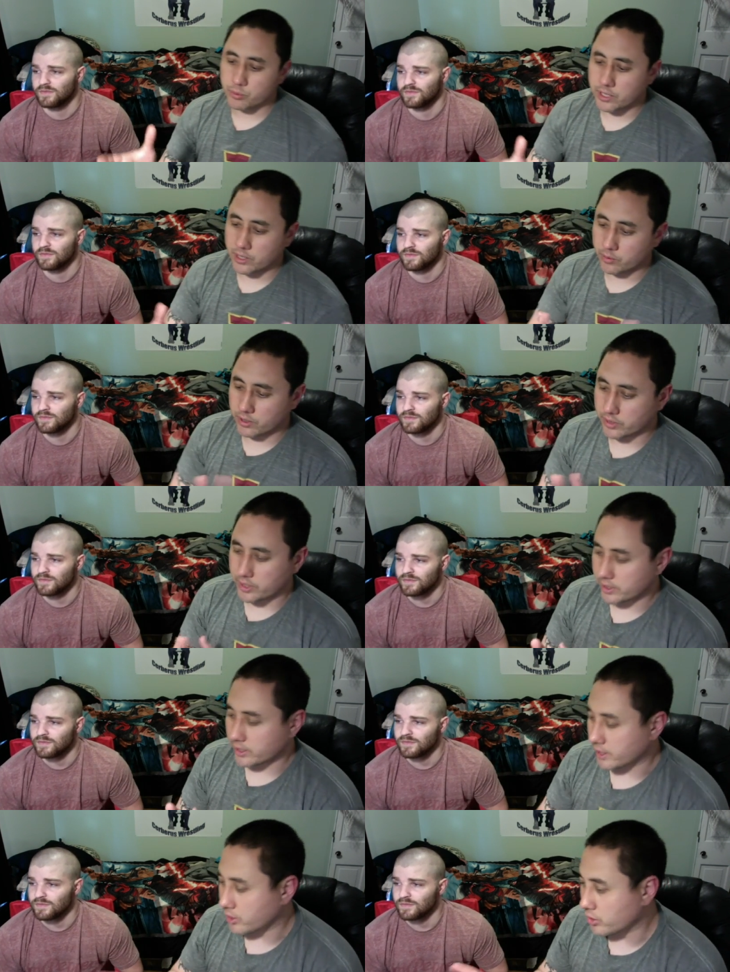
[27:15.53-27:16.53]
Speaker 1: that were on there,
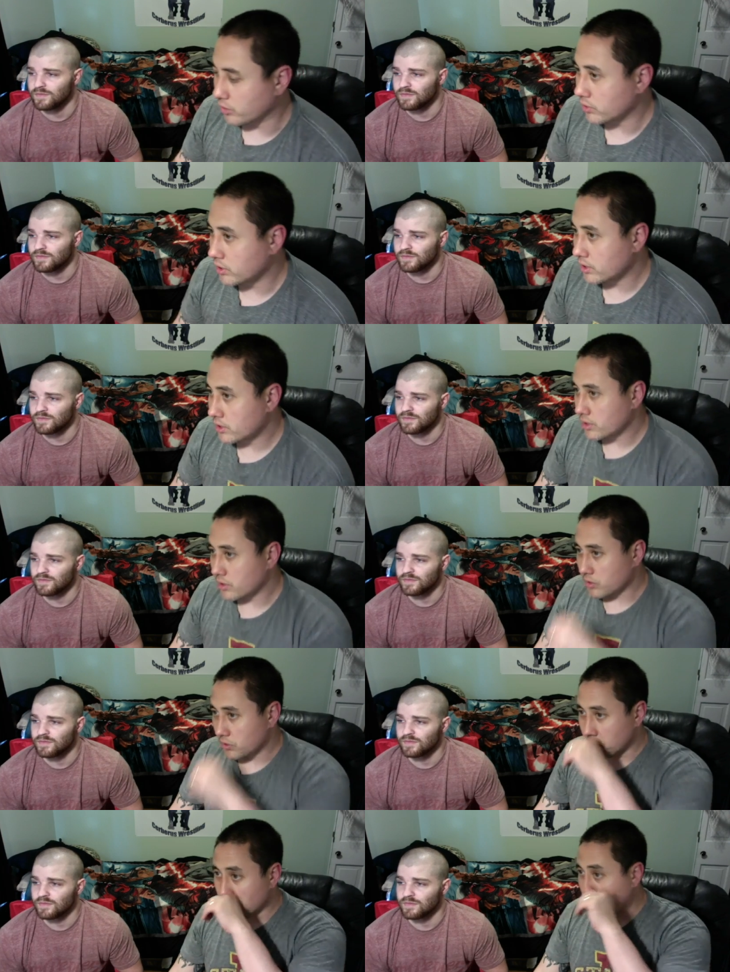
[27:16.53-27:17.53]
and I know
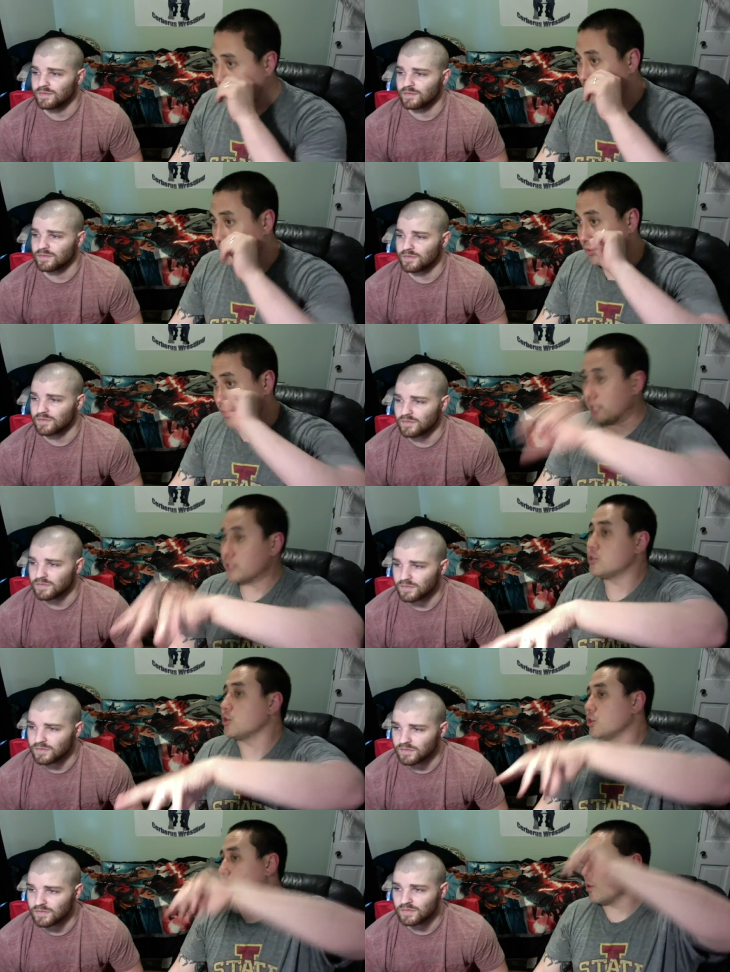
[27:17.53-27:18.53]
that's
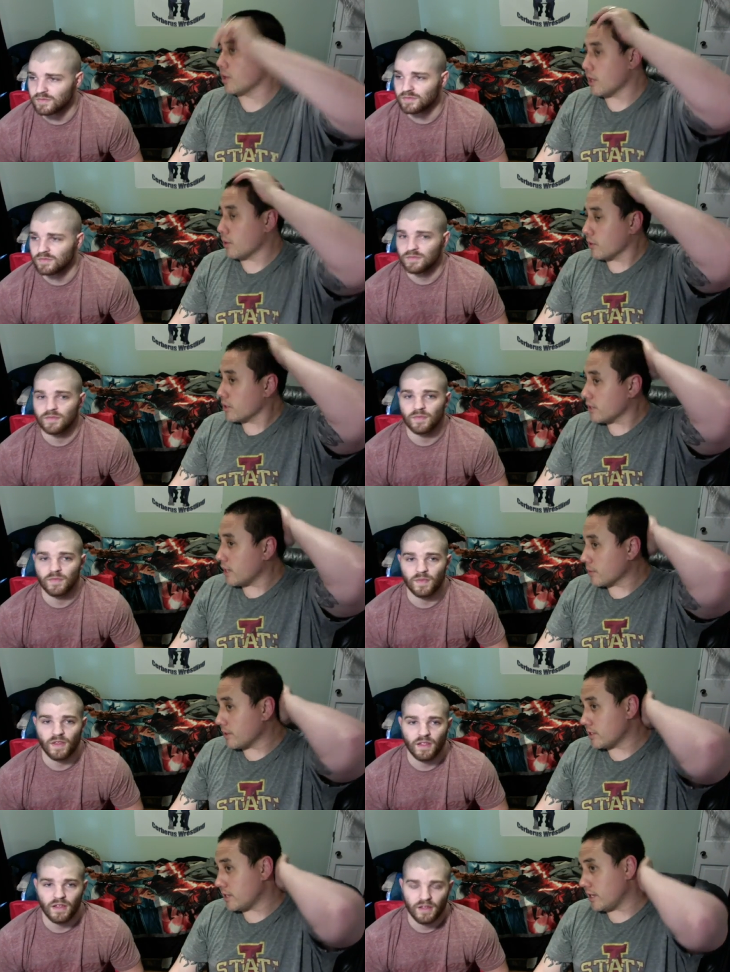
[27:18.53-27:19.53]
who you kind of wanted to talk
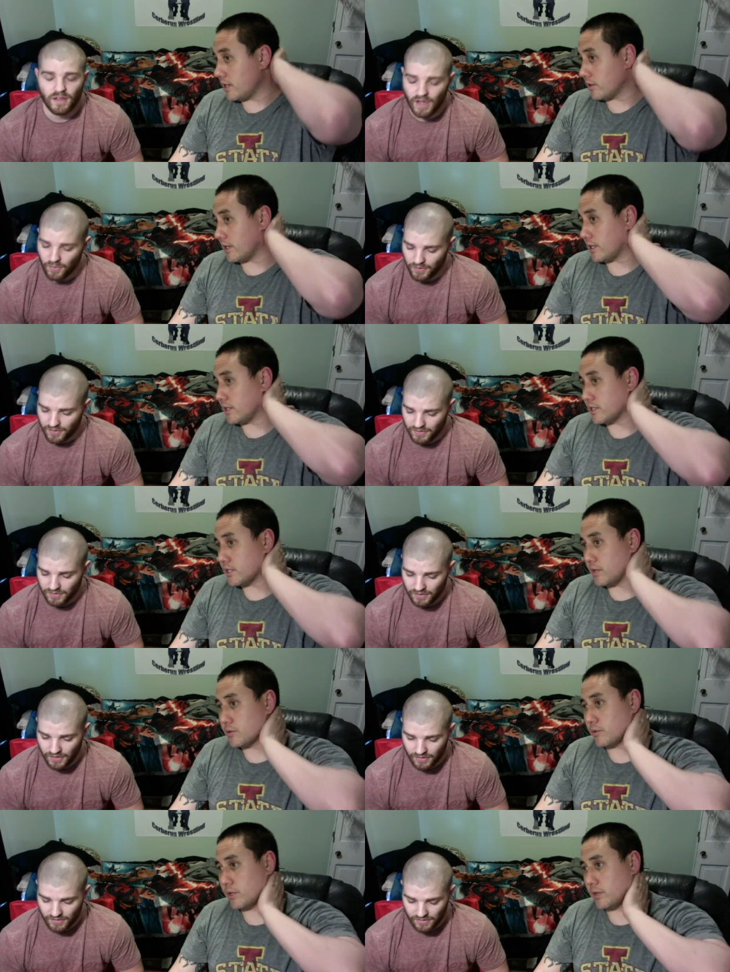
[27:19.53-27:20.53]
about today. Yeah, I wanted
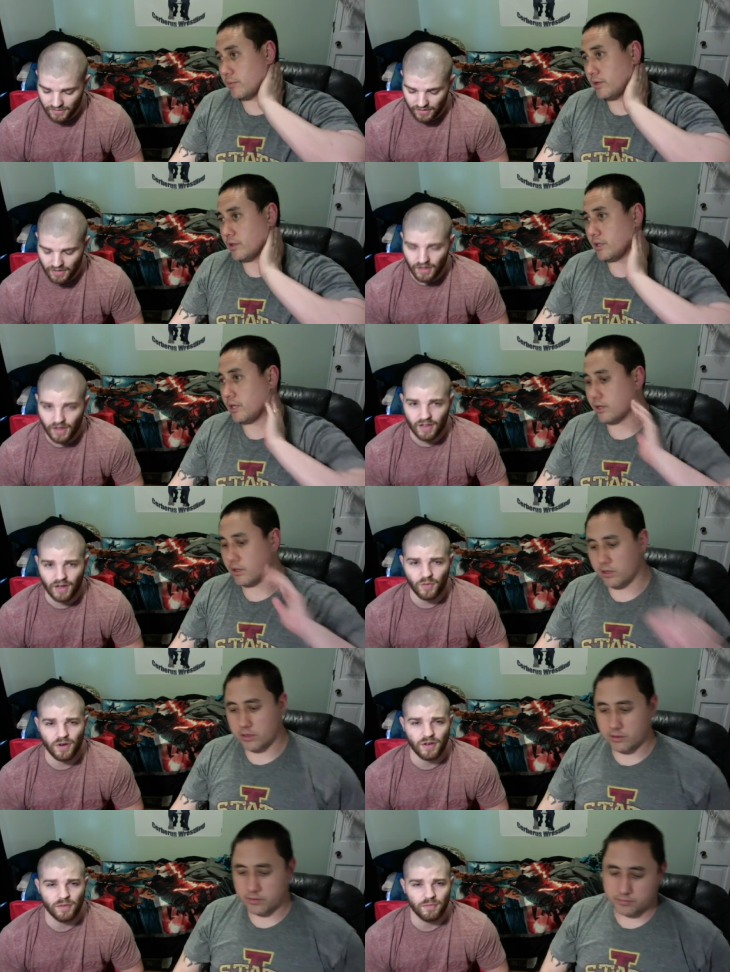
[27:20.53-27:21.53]
to swing, but yeah, I kind of
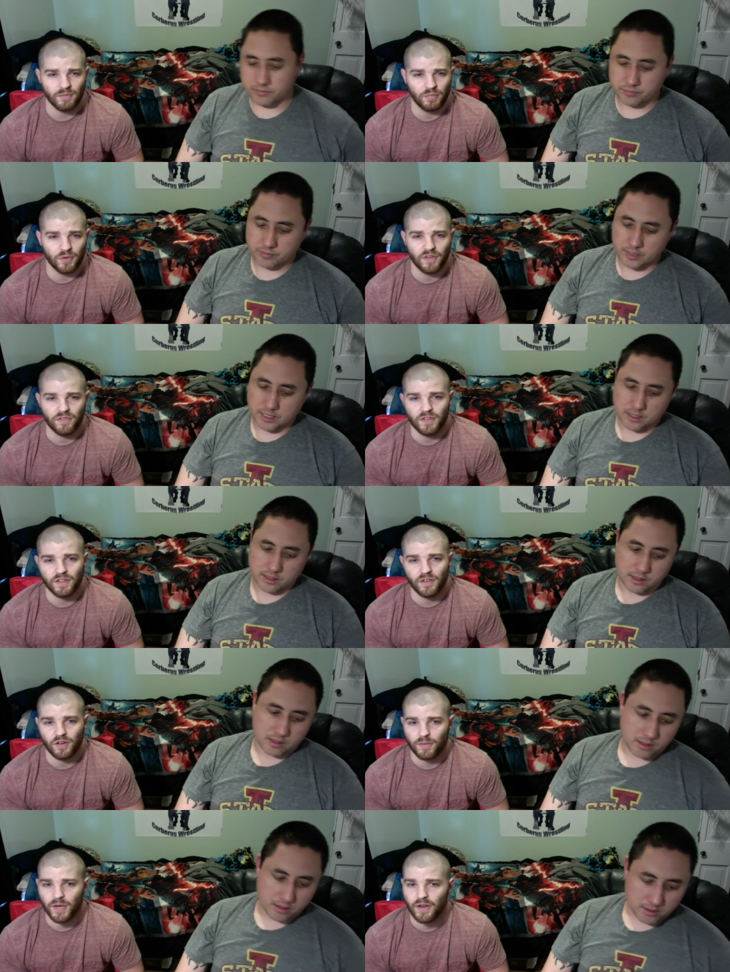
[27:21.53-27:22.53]
wanted to
Speaker 2: briefly
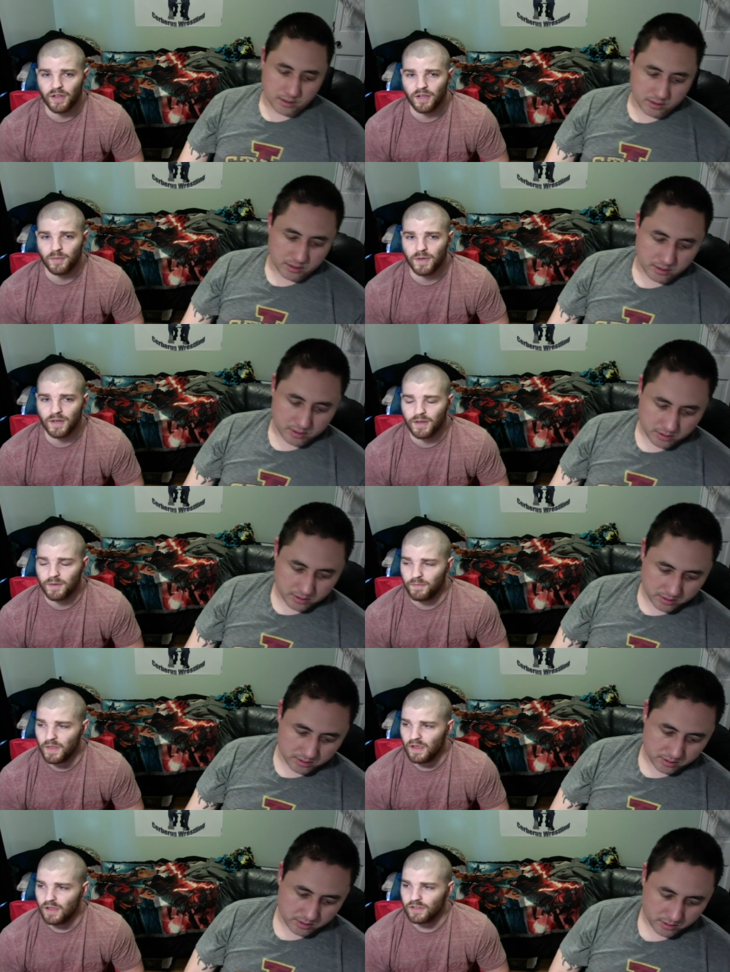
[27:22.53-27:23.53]
talk about him. Um,
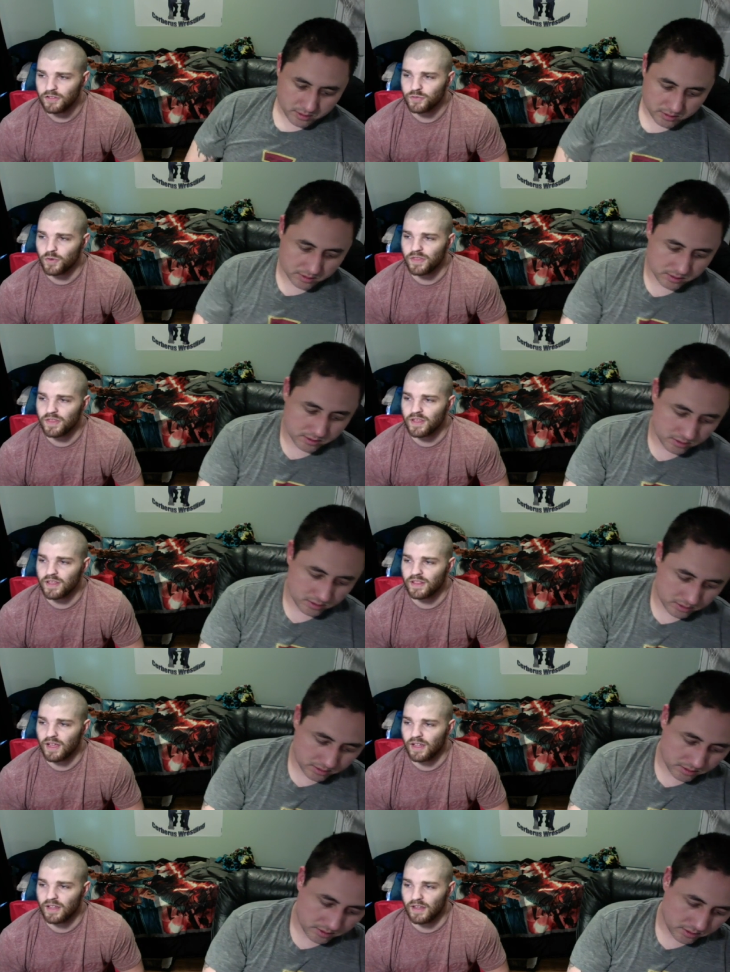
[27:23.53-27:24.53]
just one thing
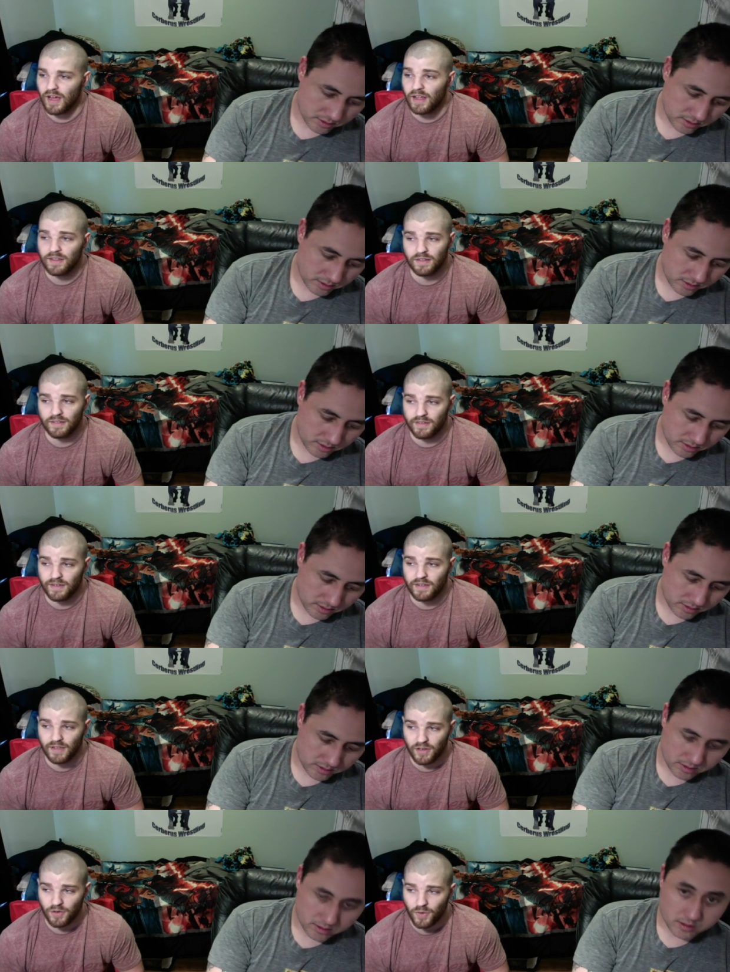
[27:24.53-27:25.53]
that I did
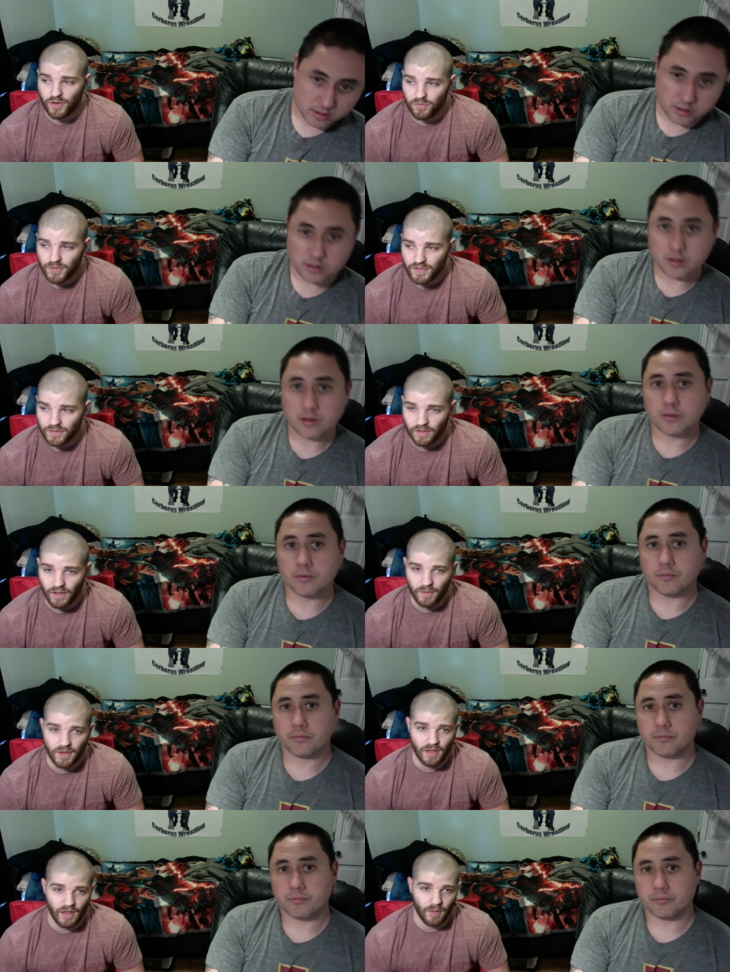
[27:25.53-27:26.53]
take away from this,
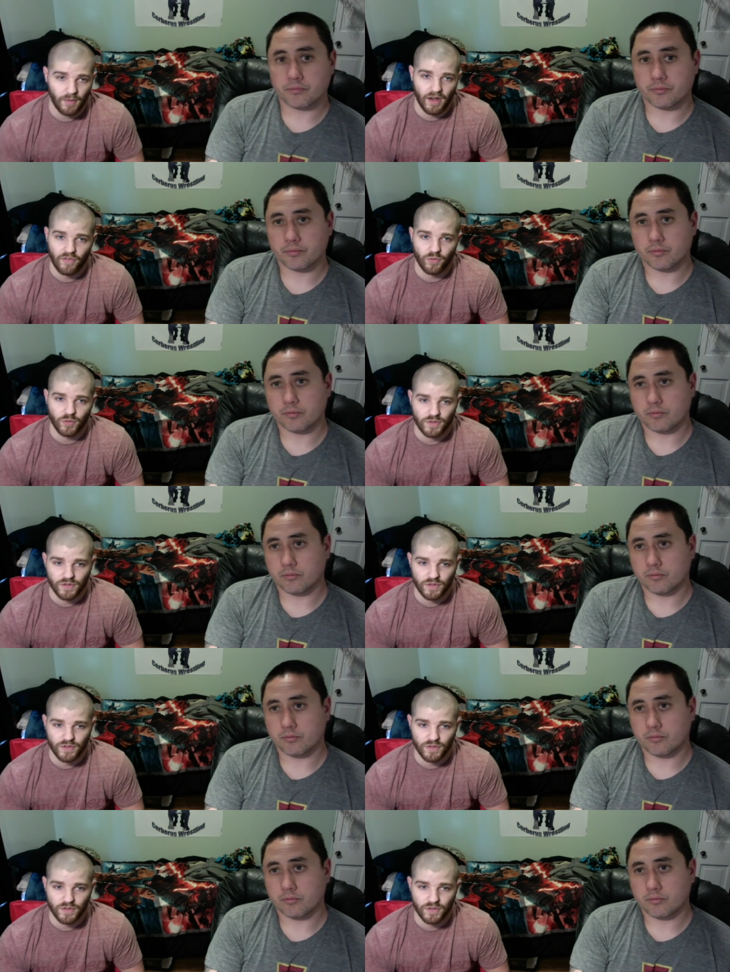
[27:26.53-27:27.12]
like I mean, everyone,